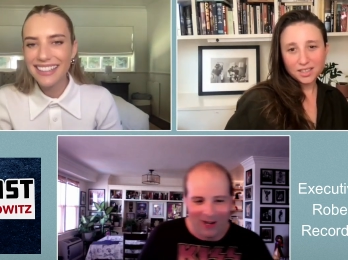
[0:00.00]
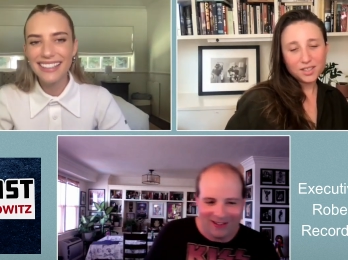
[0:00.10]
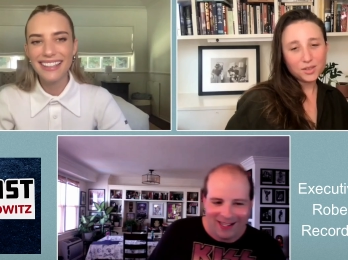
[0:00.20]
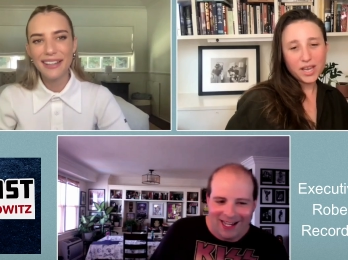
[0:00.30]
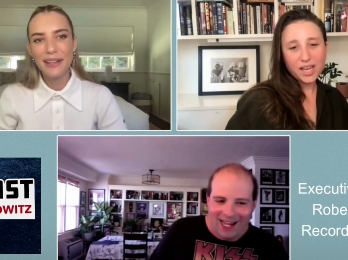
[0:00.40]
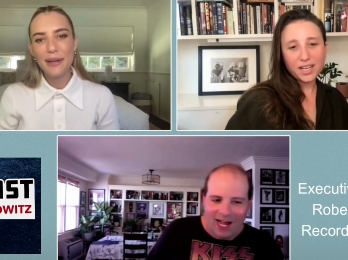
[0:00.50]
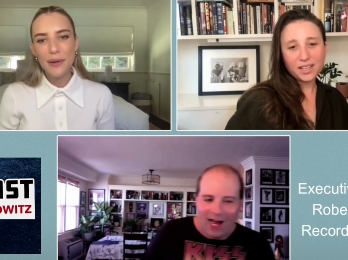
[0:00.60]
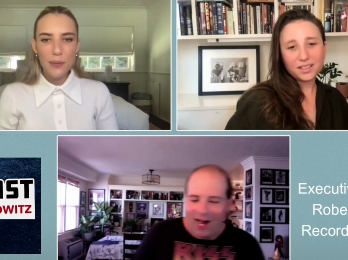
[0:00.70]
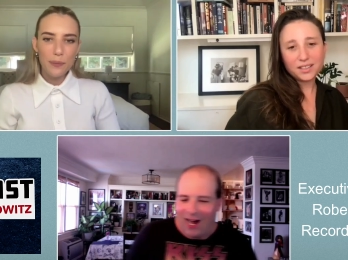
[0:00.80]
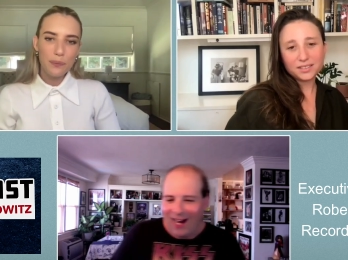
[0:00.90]
Speaker 1: Well,
Speaker 2: you get
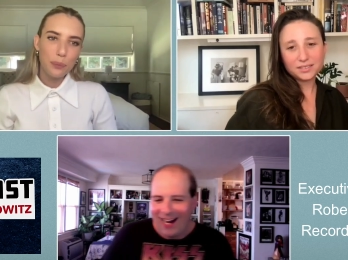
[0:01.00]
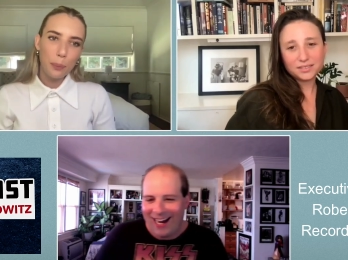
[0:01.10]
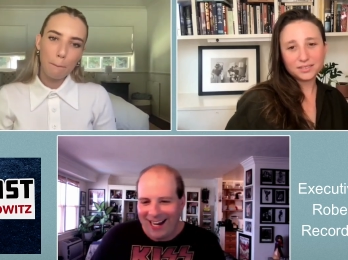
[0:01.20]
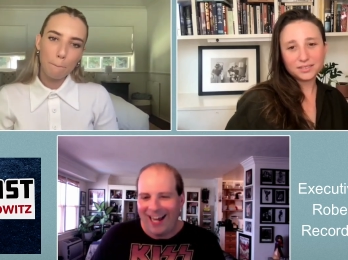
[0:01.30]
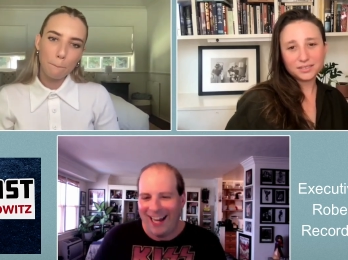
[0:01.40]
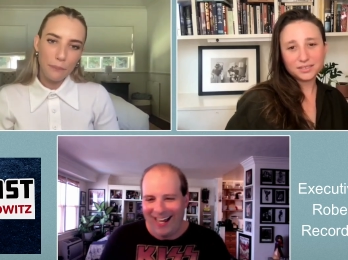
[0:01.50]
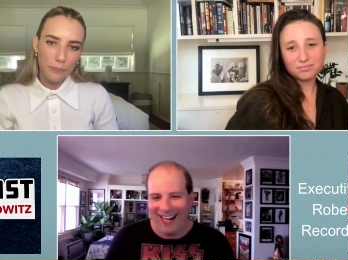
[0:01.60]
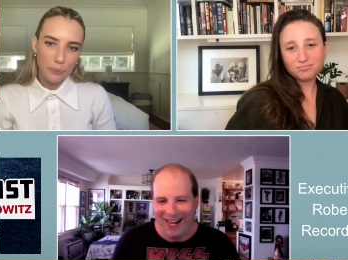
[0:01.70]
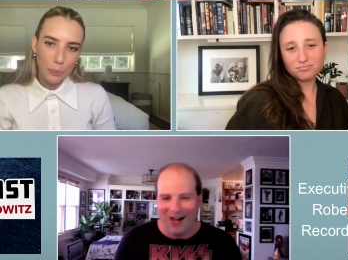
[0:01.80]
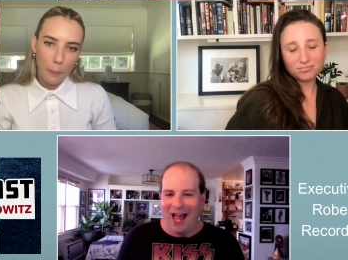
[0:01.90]
it.
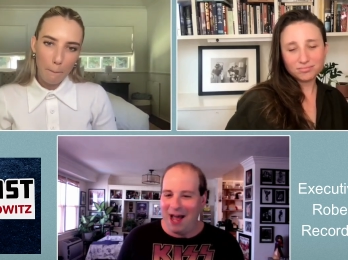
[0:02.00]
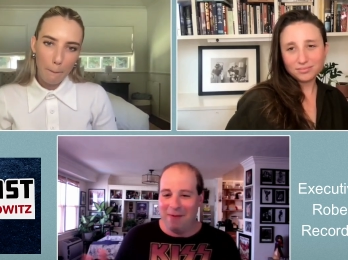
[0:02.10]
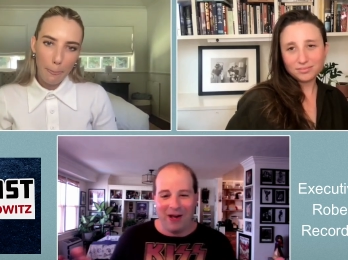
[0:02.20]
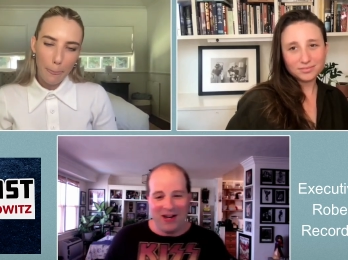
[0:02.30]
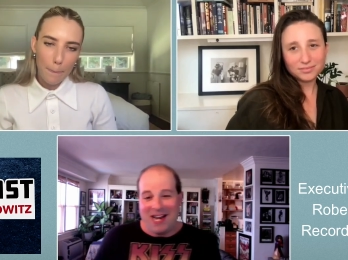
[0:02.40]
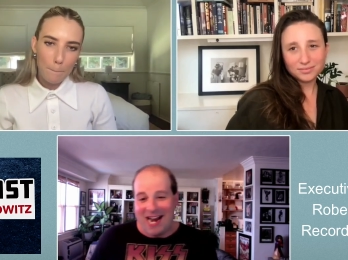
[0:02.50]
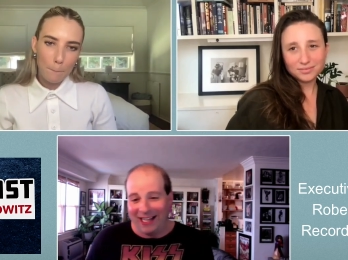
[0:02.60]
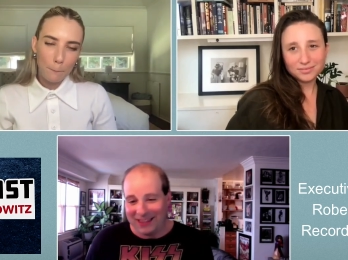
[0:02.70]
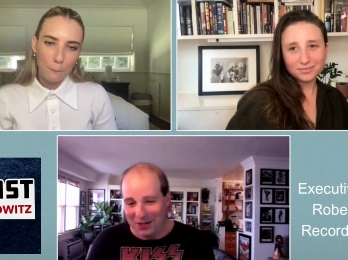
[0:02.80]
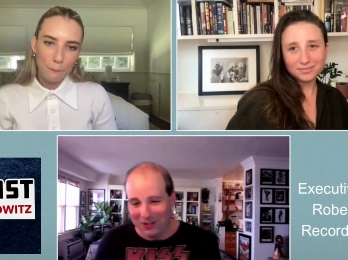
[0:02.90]
Speaker 1: Emma,
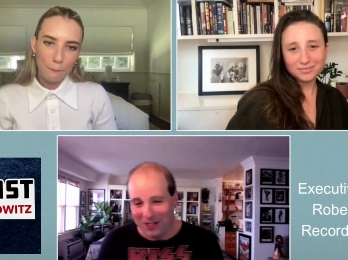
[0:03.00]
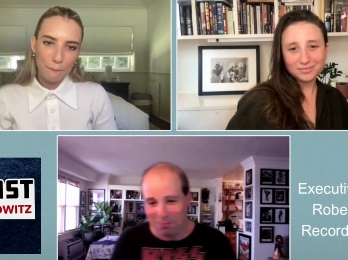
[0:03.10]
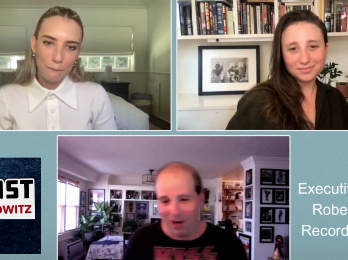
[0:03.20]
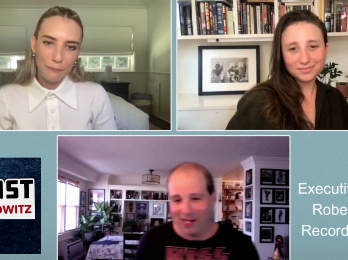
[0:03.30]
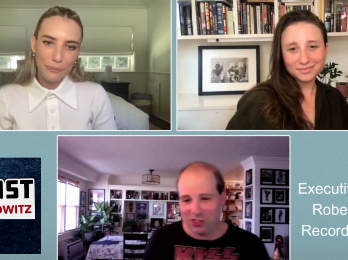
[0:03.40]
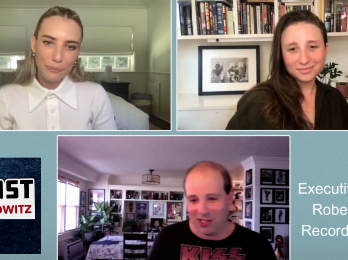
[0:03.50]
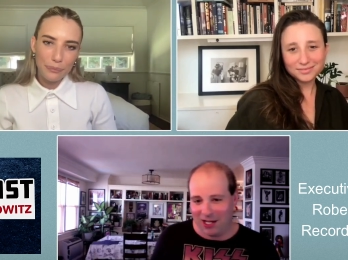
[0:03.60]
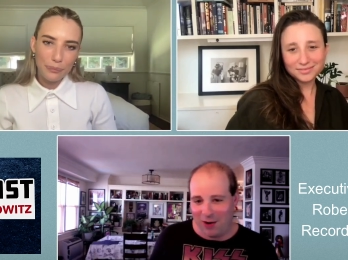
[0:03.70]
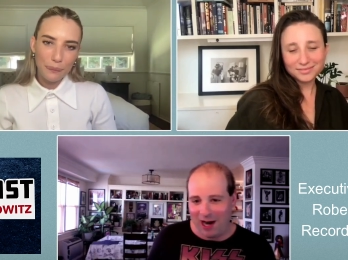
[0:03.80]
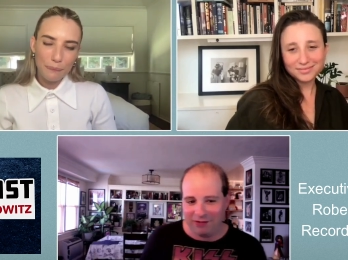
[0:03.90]
not the only project that
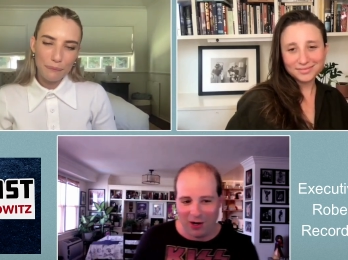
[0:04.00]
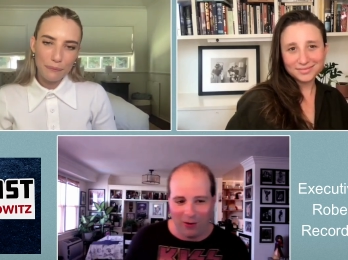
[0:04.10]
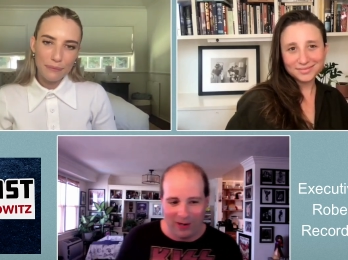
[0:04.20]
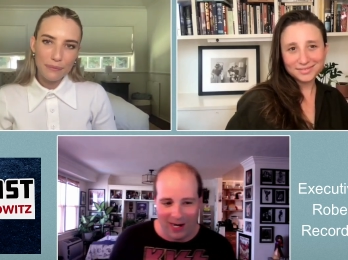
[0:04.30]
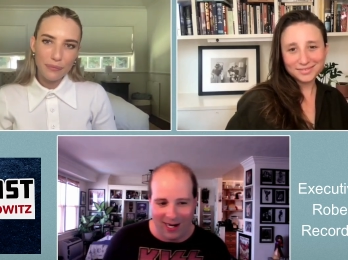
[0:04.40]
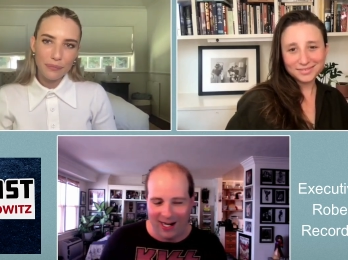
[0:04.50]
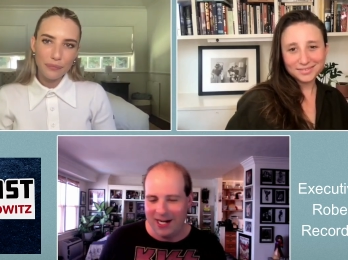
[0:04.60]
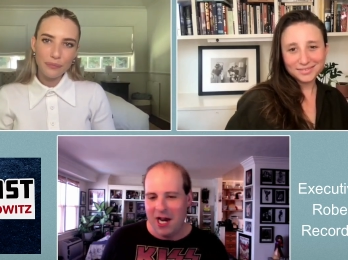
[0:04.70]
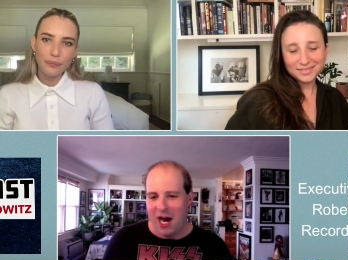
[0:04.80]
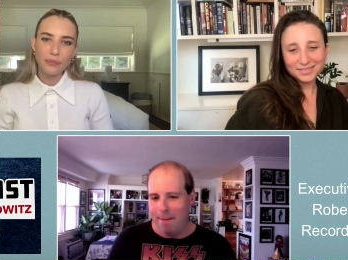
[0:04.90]
you have going
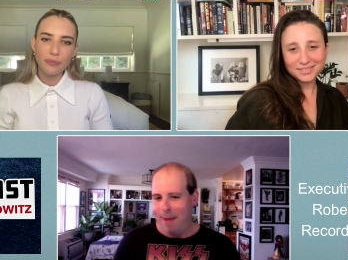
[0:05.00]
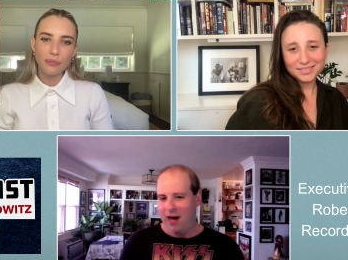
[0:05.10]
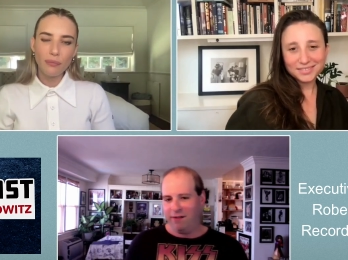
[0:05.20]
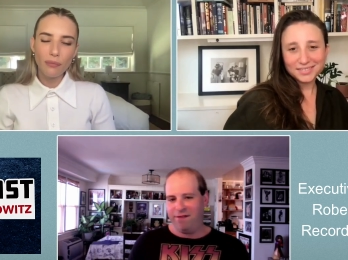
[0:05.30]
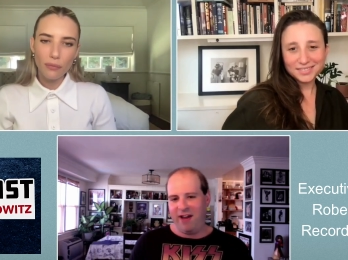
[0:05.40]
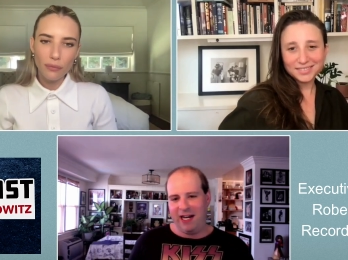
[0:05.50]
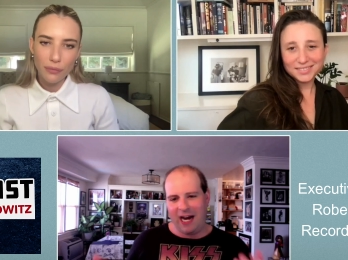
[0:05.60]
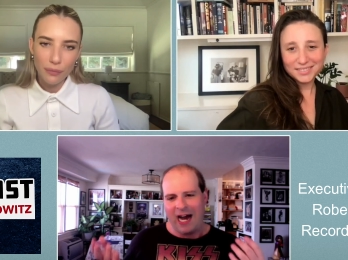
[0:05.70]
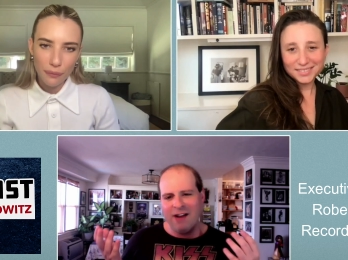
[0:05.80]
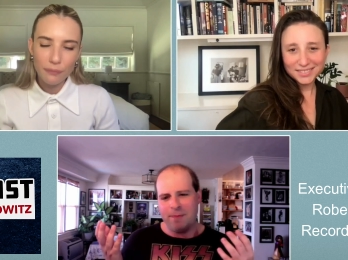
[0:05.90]
on, About Fate.
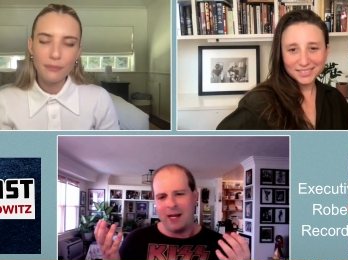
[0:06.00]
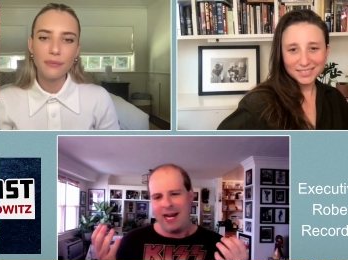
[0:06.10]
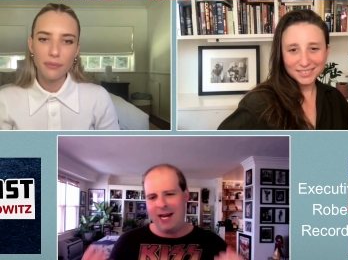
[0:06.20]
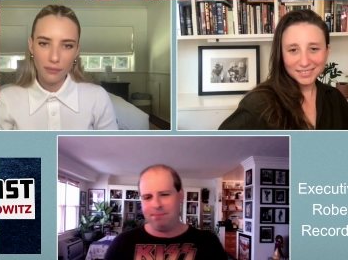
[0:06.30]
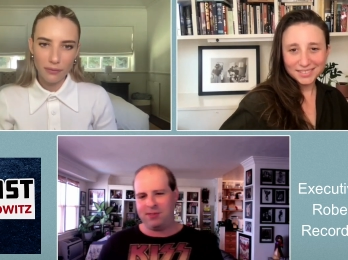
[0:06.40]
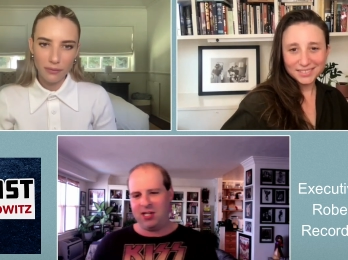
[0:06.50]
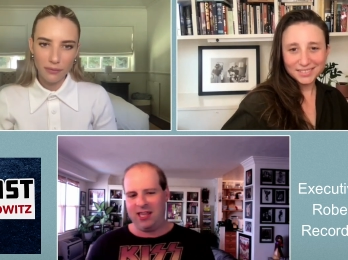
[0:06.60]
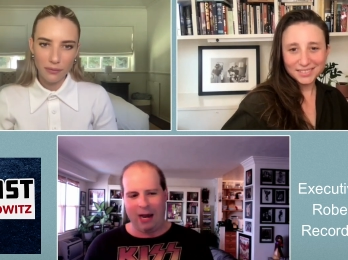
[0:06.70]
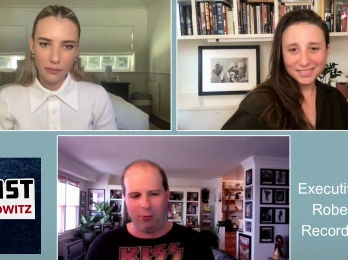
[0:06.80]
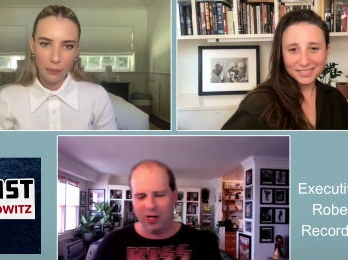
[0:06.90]
I've been hip to
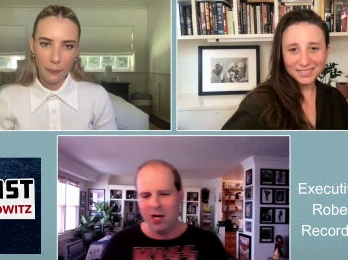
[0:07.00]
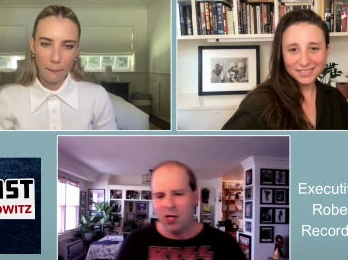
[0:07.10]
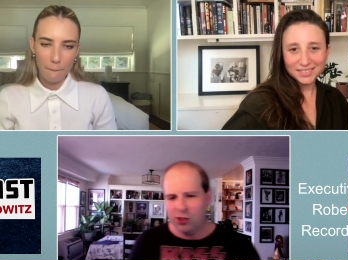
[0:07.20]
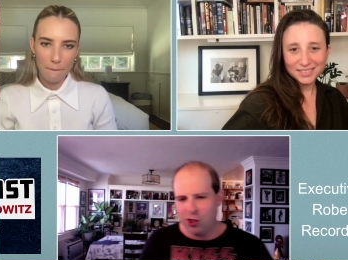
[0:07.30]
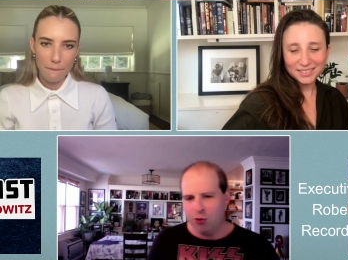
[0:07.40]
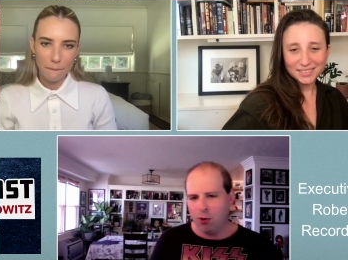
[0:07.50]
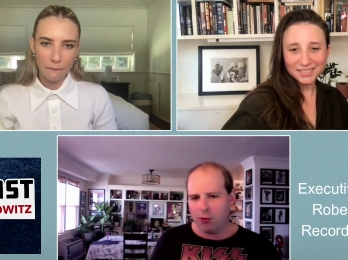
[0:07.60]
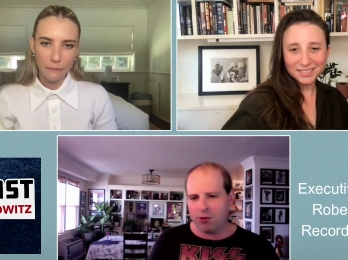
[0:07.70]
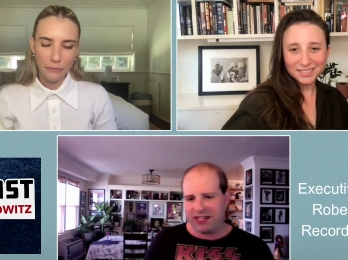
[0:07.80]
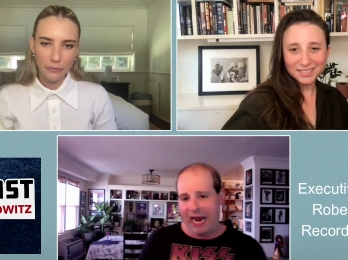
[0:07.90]
that one. Did you work with